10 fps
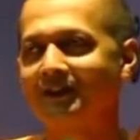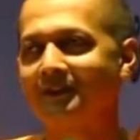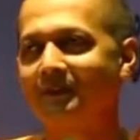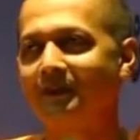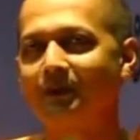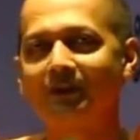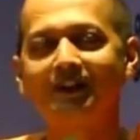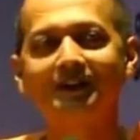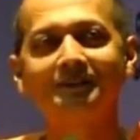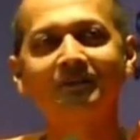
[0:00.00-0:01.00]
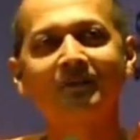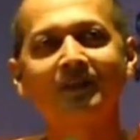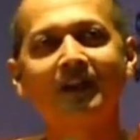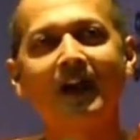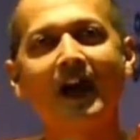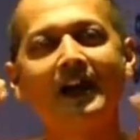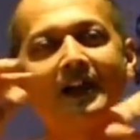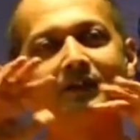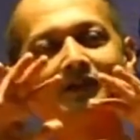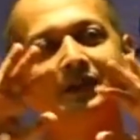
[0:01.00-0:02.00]
telling me, you see, I
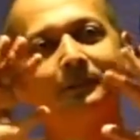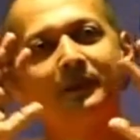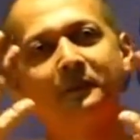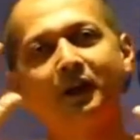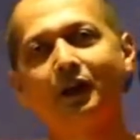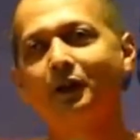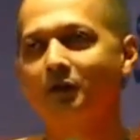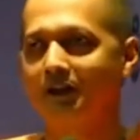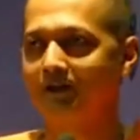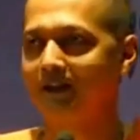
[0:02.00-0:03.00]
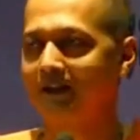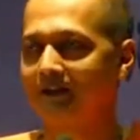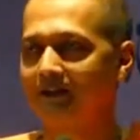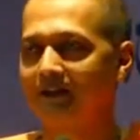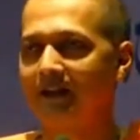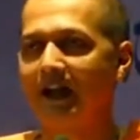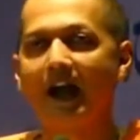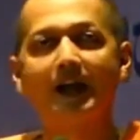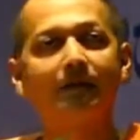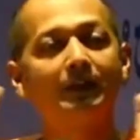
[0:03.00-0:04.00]
have seen people all over the world.
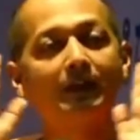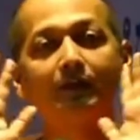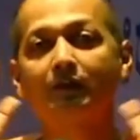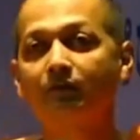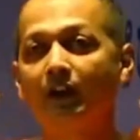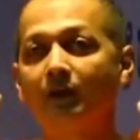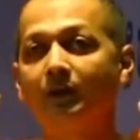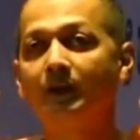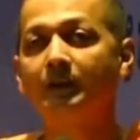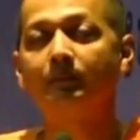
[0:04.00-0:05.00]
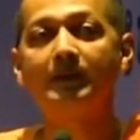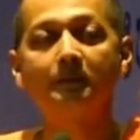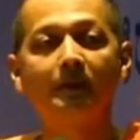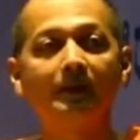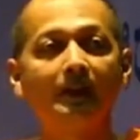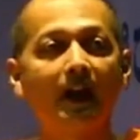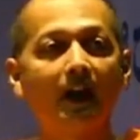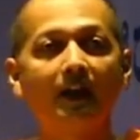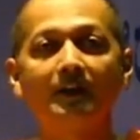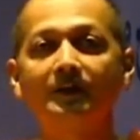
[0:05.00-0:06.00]
I have never found people
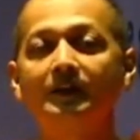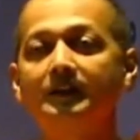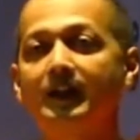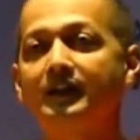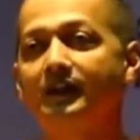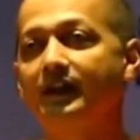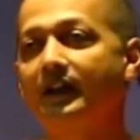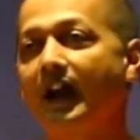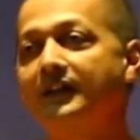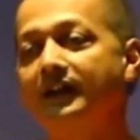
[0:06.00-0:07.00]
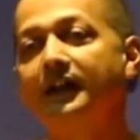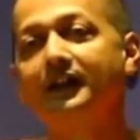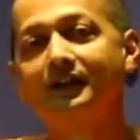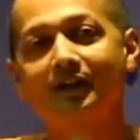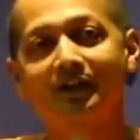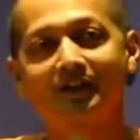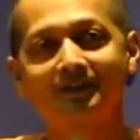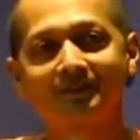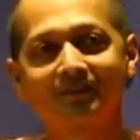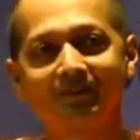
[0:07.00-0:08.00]
as intelligent as Indians.
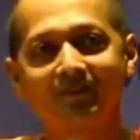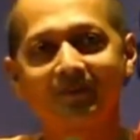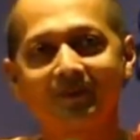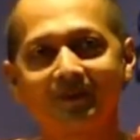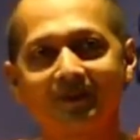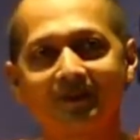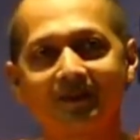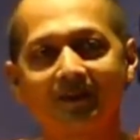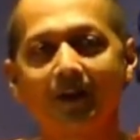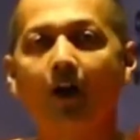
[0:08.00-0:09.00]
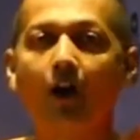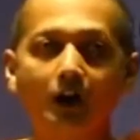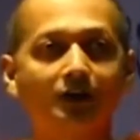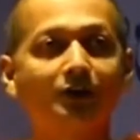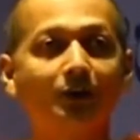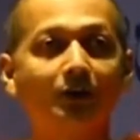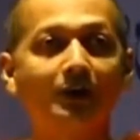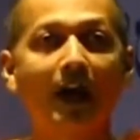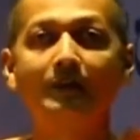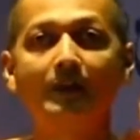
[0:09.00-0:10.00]
Also,
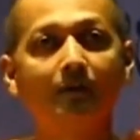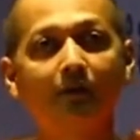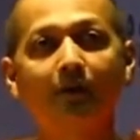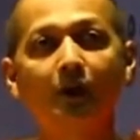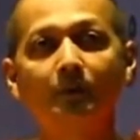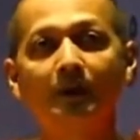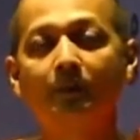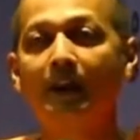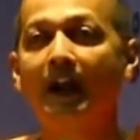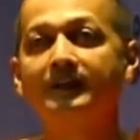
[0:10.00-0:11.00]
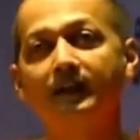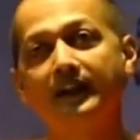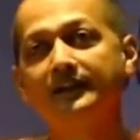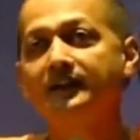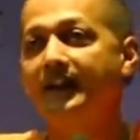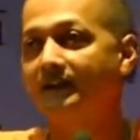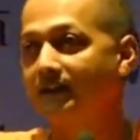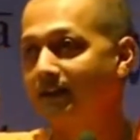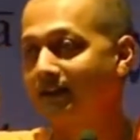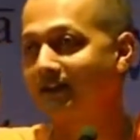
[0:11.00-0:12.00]
I have never found people as lazy as
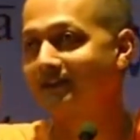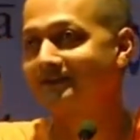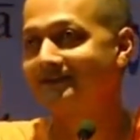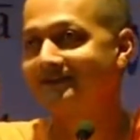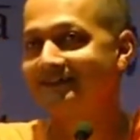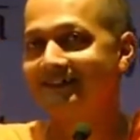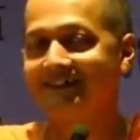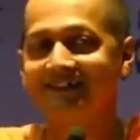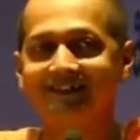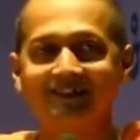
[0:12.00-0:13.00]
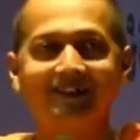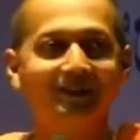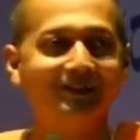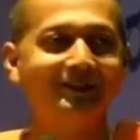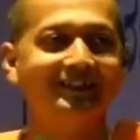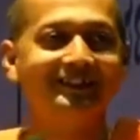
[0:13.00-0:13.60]
Indians. So,